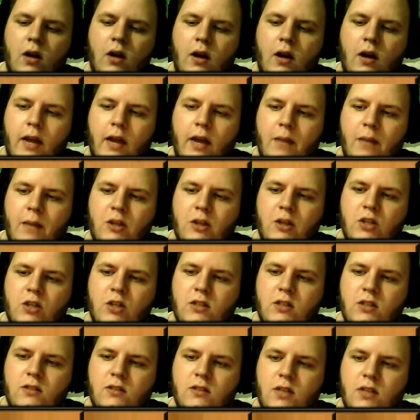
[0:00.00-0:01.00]
animation, as
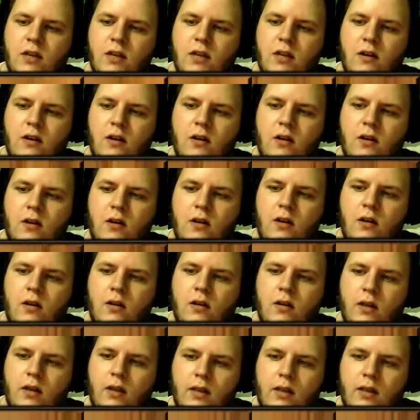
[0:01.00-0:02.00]
you can see here.
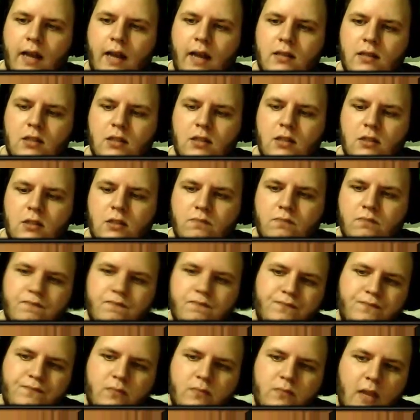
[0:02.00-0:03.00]
Like that's...
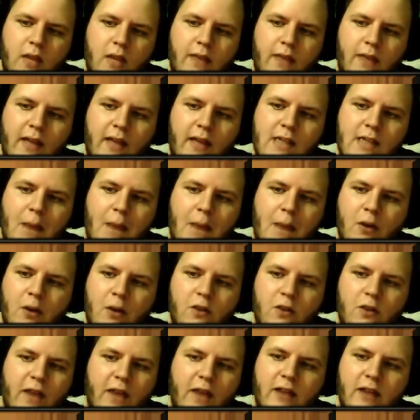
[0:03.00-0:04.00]
In that time, I could
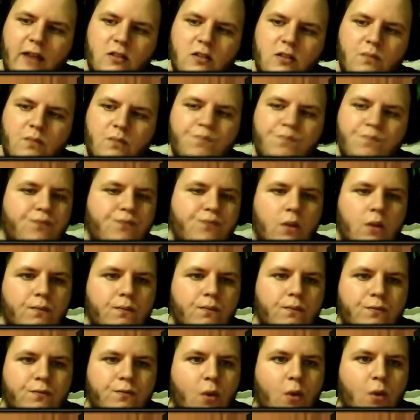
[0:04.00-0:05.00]
have casted
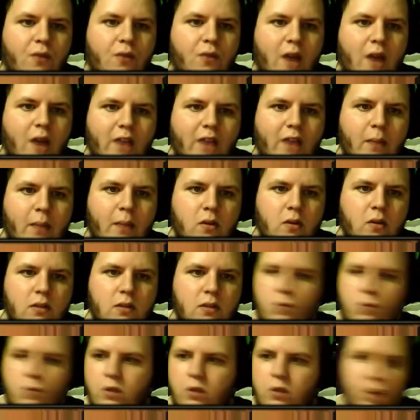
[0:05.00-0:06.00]
4 or 5 hammers
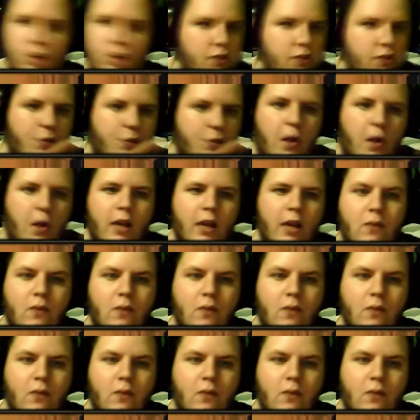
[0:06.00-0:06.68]
with the chance to proc even